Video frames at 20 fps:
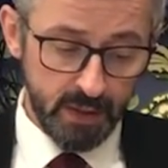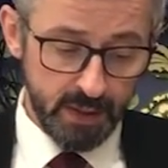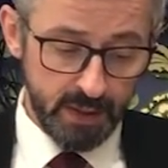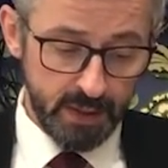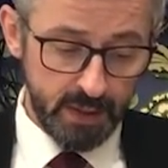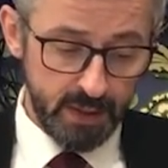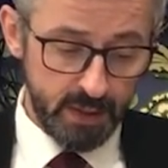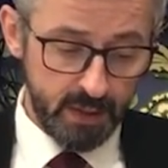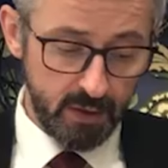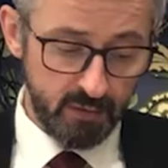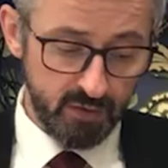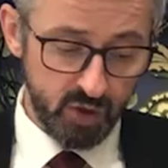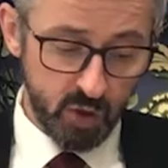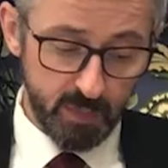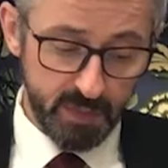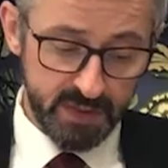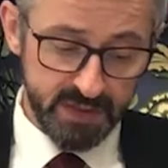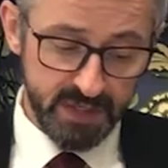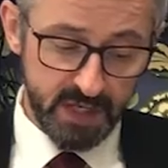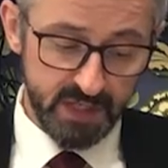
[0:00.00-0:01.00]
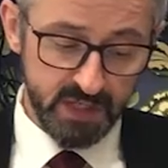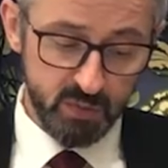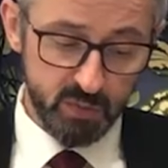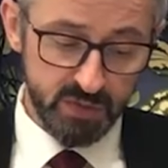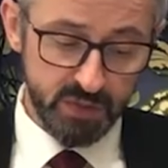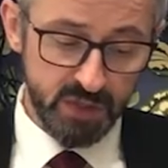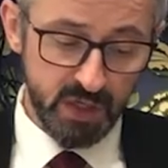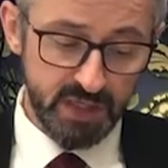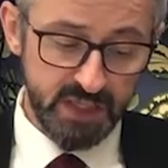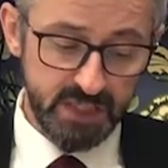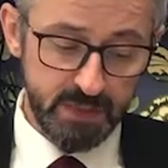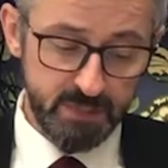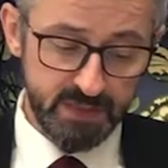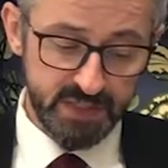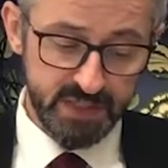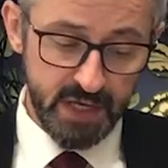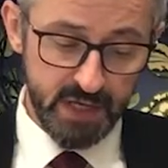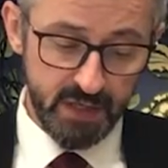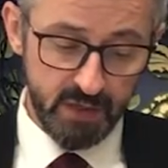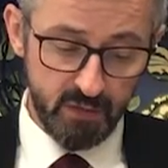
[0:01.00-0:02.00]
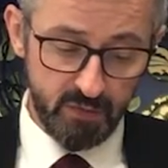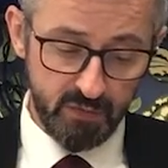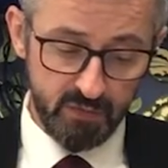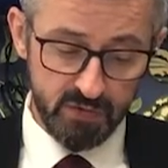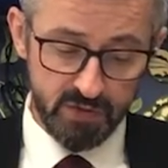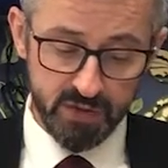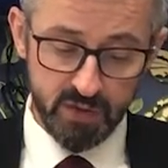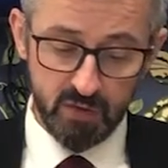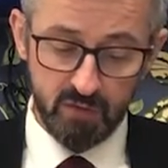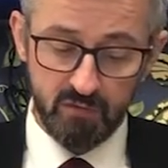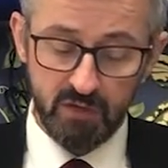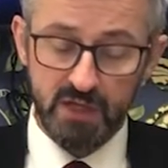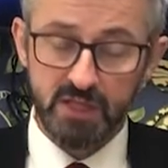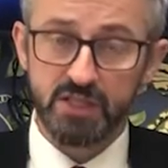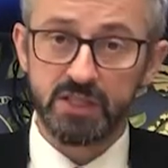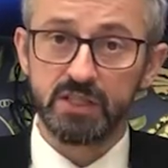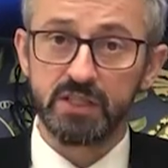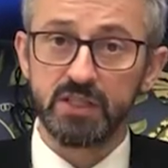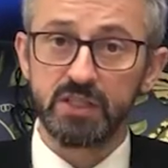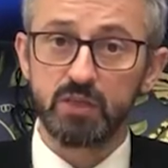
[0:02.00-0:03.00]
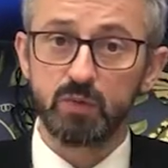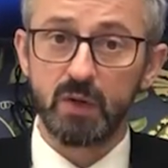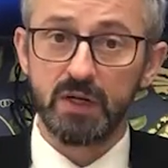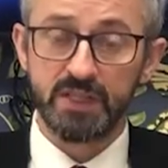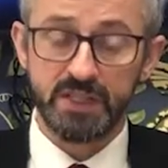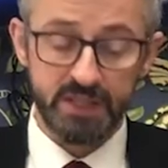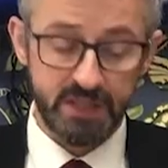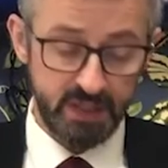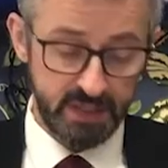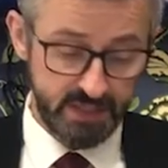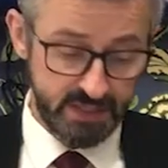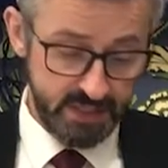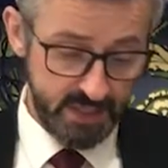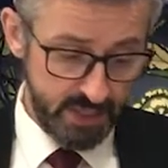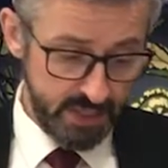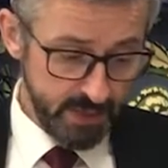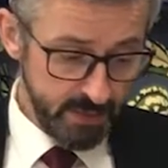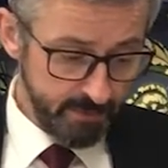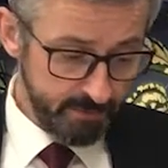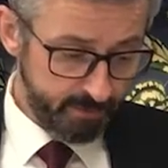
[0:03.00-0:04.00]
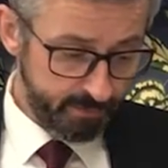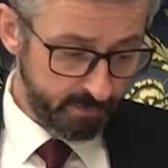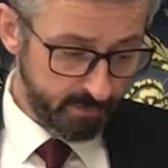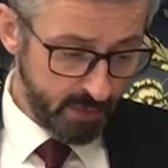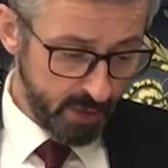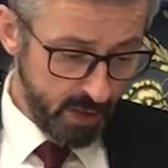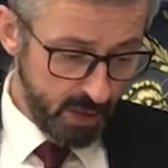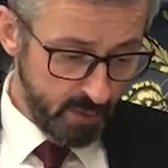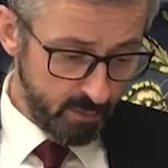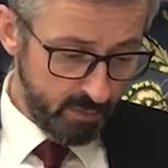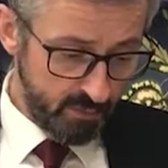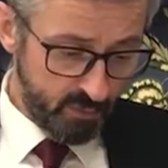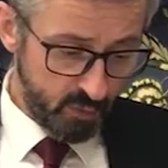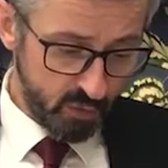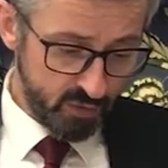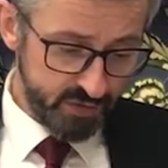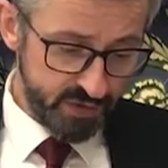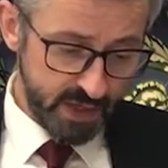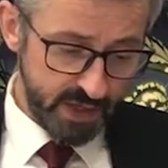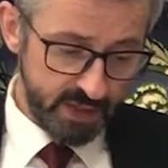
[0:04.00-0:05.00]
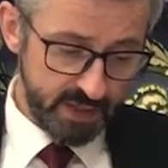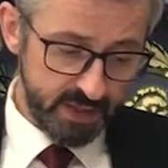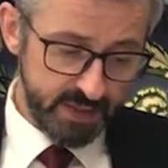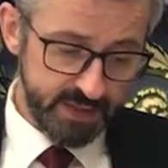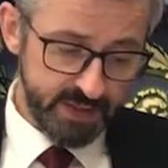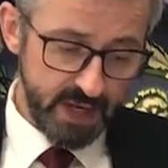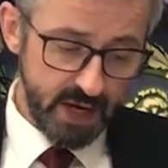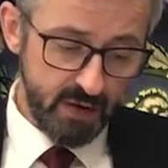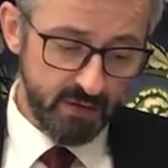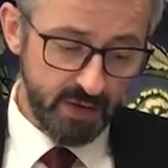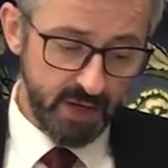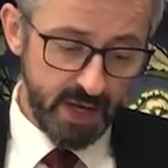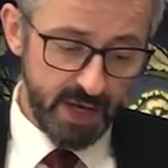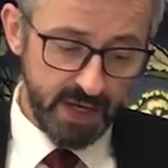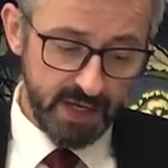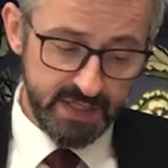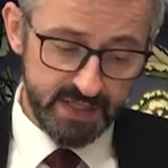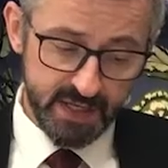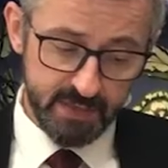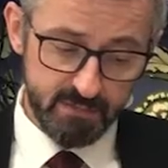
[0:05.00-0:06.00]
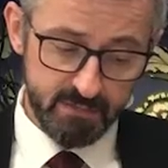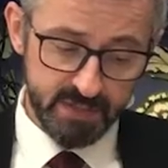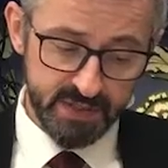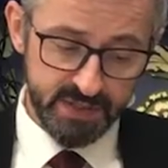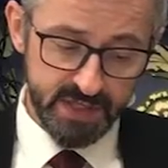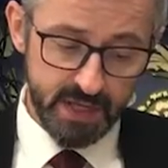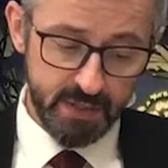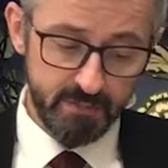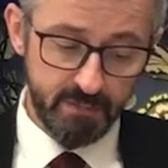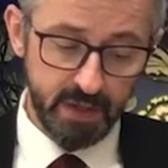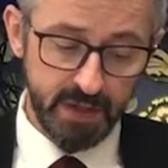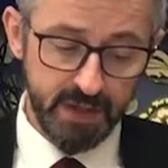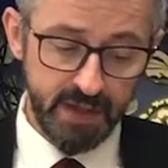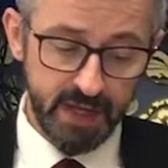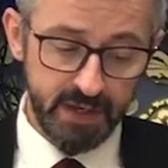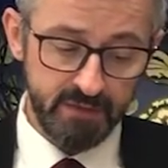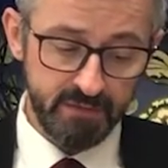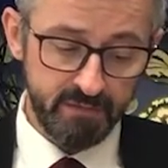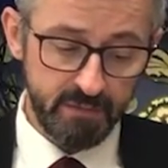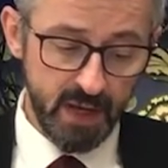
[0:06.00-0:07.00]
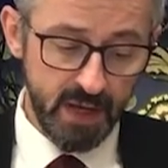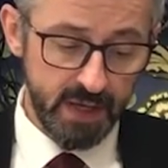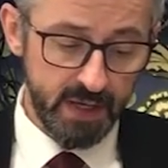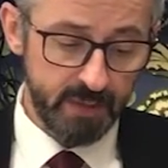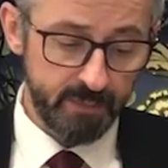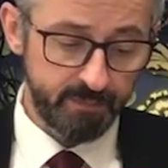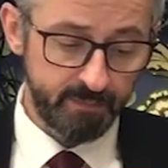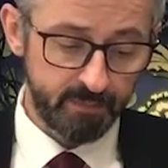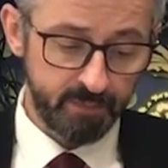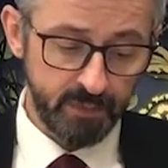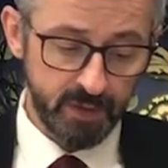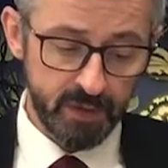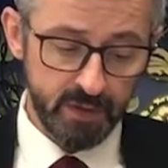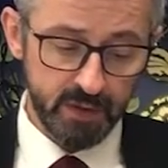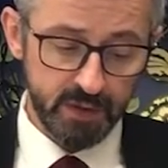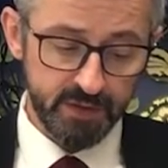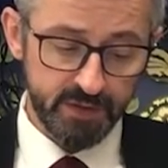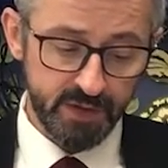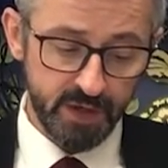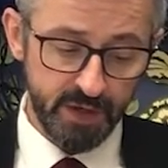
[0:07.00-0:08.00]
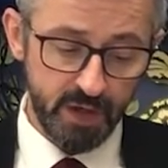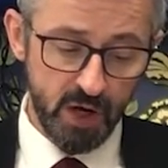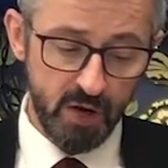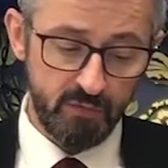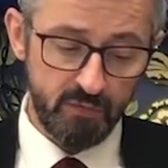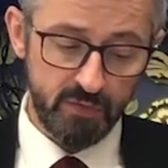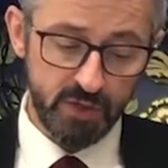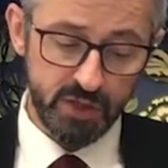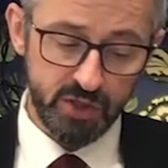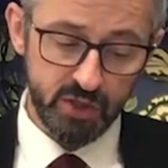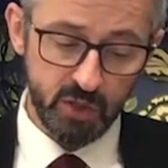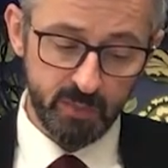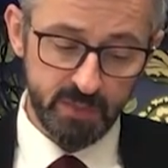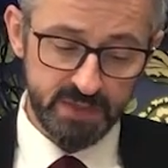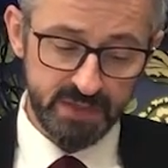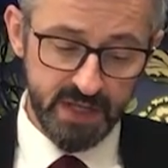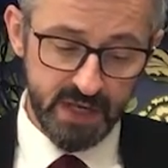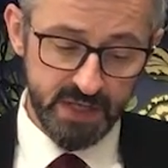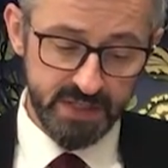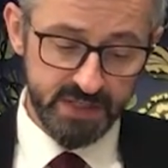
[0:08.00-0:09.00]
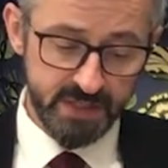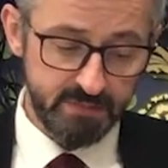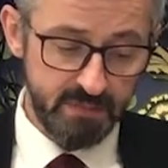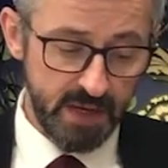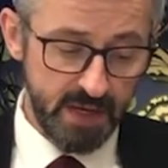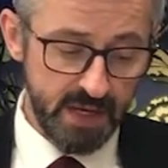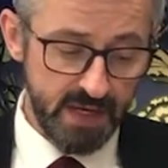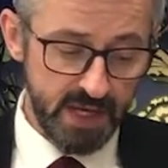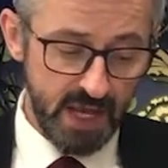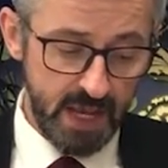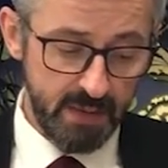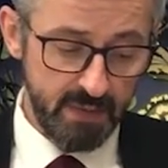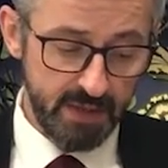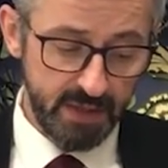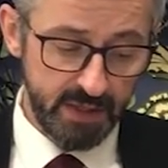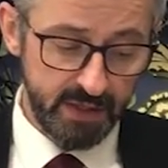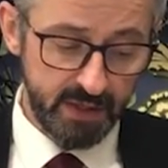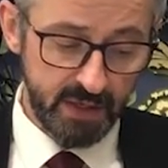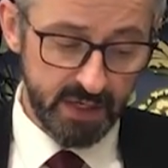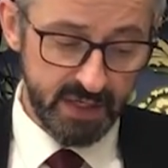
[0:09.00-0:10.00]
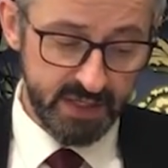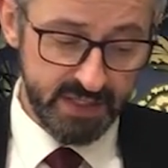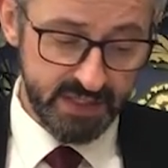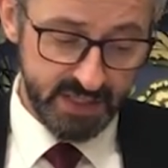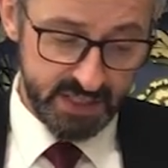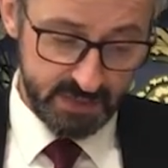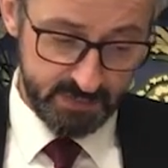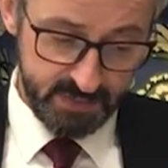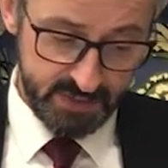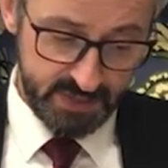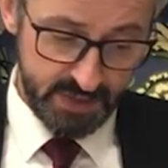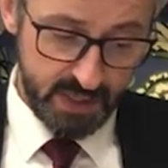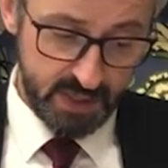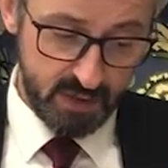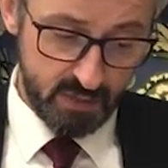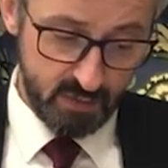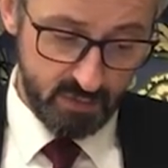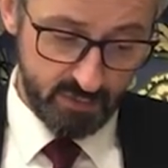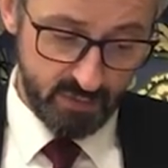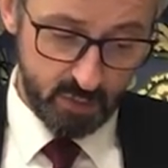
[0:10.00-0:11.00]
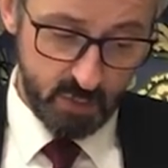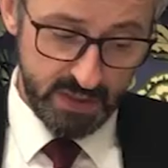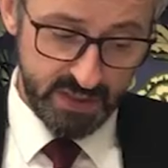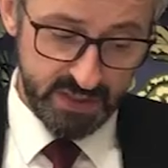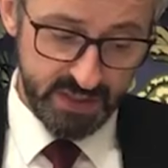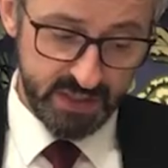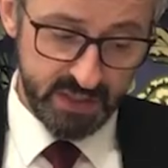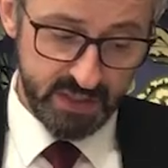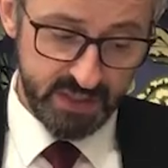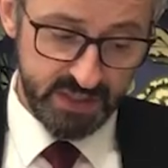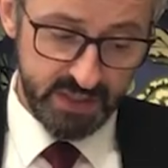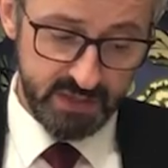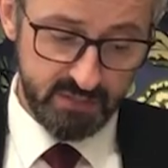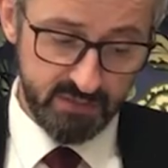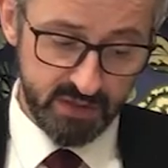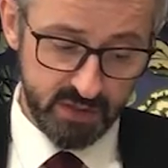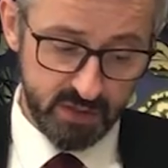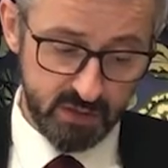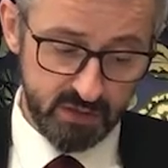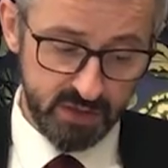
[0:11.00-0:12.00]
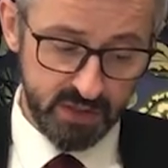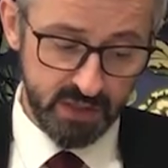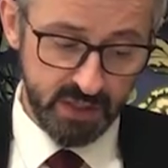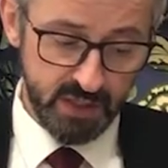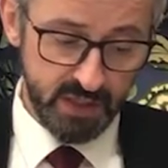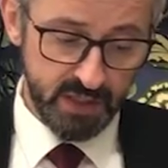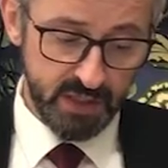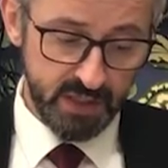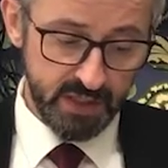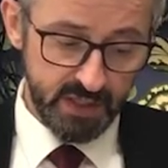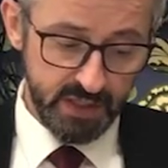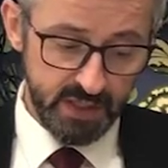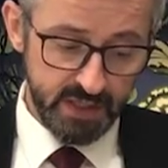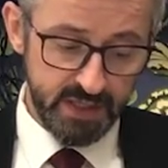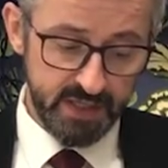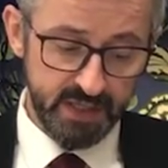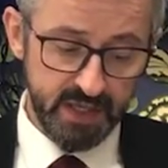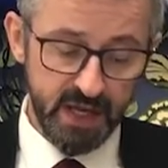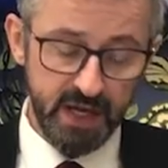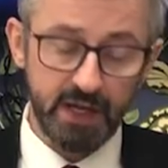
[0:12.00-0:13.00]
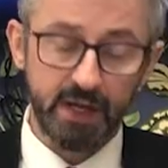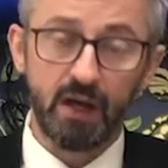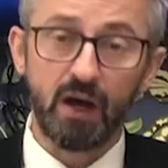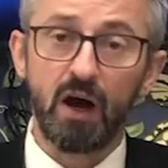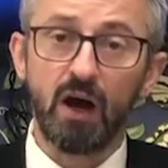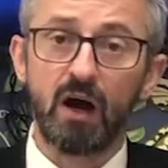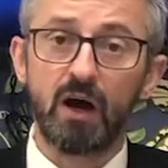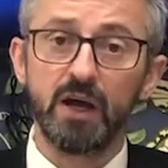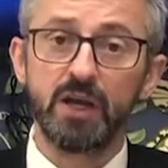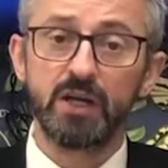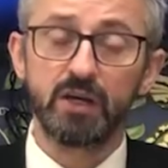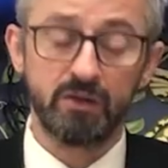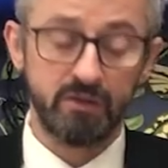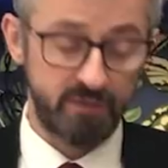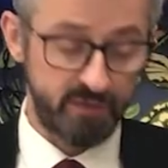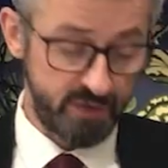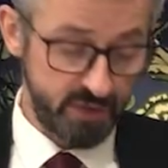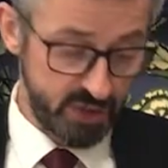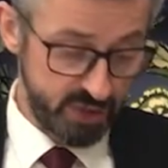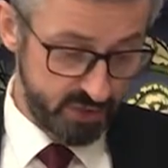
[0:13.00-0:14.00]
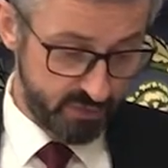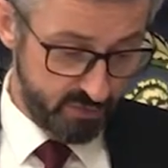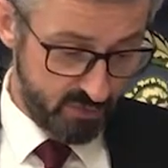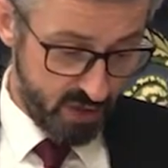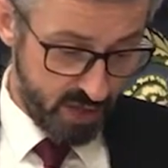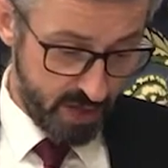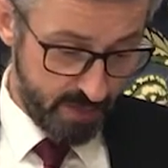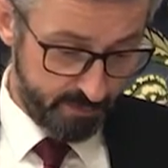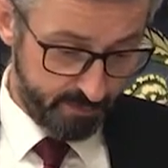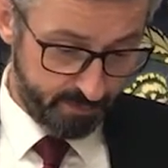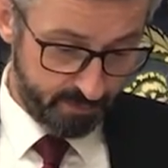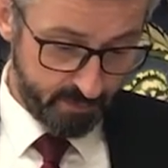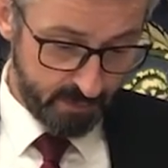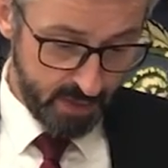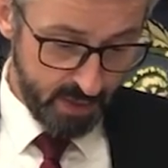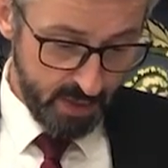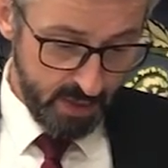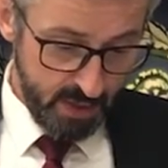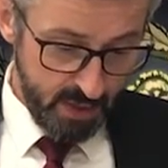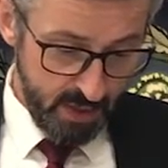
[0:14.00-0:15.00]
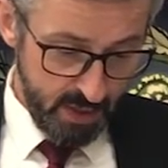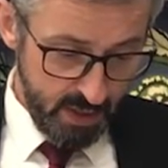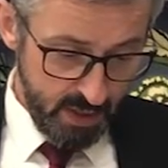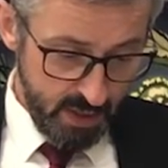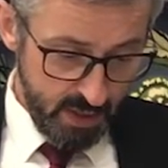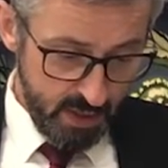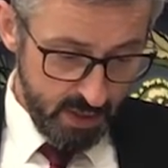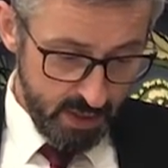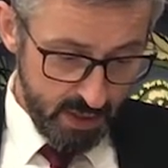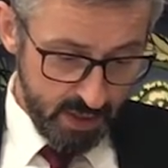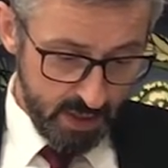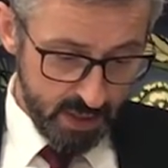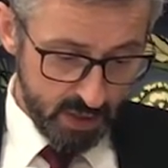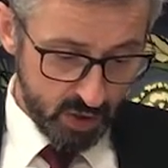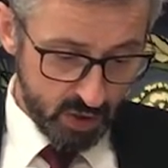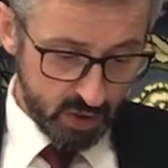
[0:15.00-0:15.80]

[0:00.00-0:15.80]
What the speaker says: of shopping centres was 90% of the result registered in 2019, before settling down at 87% by the end of May. Turnover in shopping centres in May came in at 96% of 2019 results, indicating a high conversion rate. Anna